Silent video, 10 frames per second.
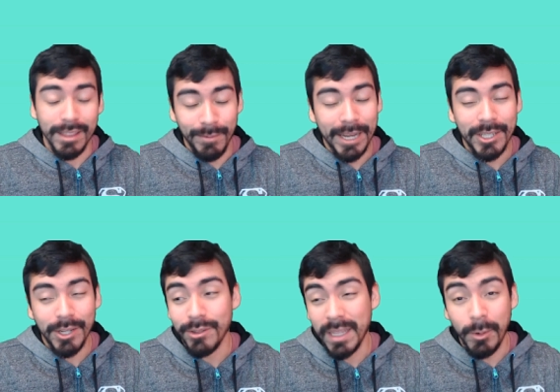
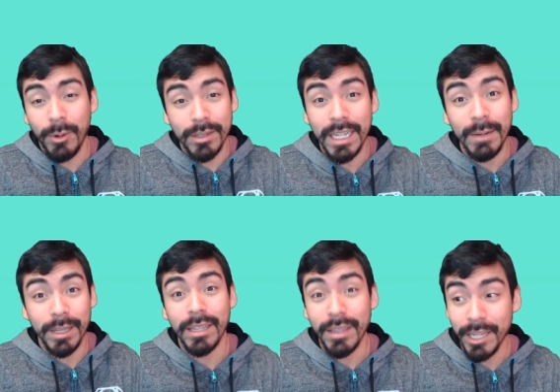Mexico's number one team
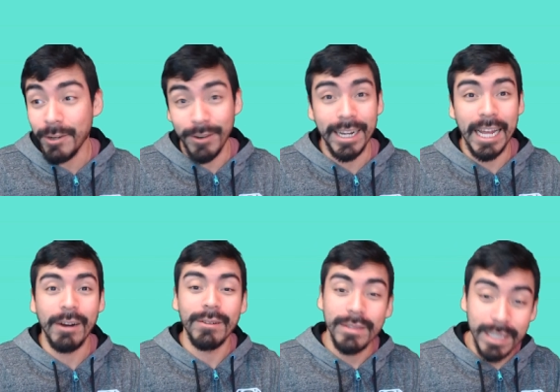in the league right
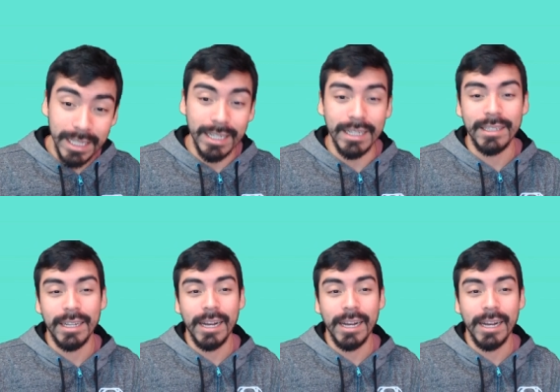now, Tigres.